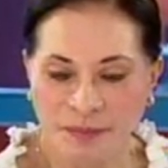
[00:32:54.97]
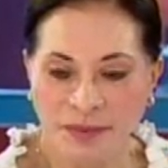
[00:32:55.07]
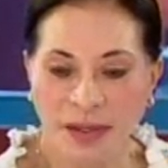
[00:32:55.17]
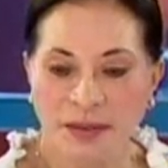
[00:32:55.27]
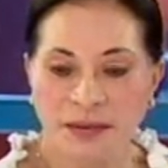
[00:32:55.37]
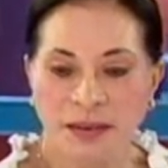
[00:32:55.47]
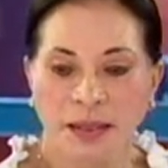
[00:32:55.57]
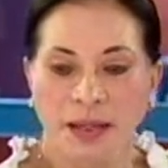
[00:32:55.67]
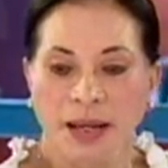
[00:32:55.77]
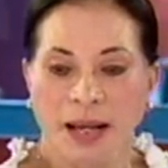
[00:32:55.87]
Yes.
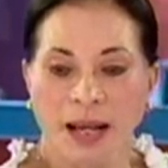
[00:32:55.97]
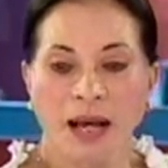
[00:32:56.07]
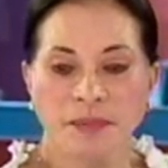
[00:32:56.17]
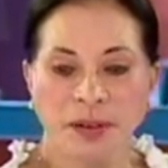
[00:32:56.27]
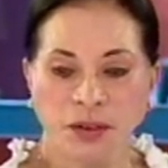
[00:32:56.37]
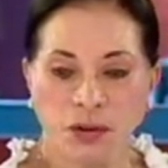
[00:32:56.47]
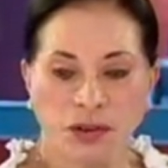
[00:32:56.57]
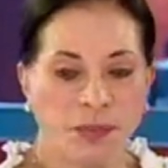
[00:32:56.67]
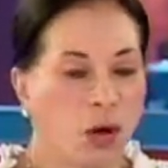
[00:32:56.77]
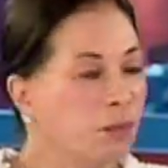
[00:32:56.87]
Um, it
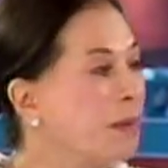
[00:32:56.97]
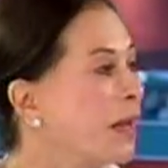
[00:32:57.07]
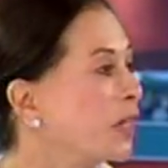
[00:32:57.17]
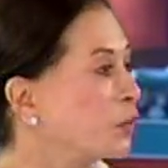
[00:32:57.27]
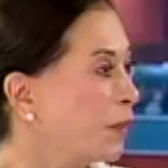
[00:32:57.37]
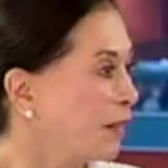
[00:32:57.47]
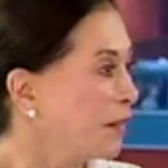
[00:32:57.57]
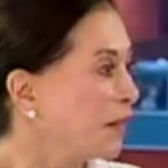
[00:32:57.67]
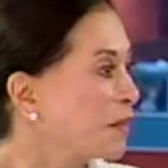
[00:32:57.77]
used to be owned by my husband.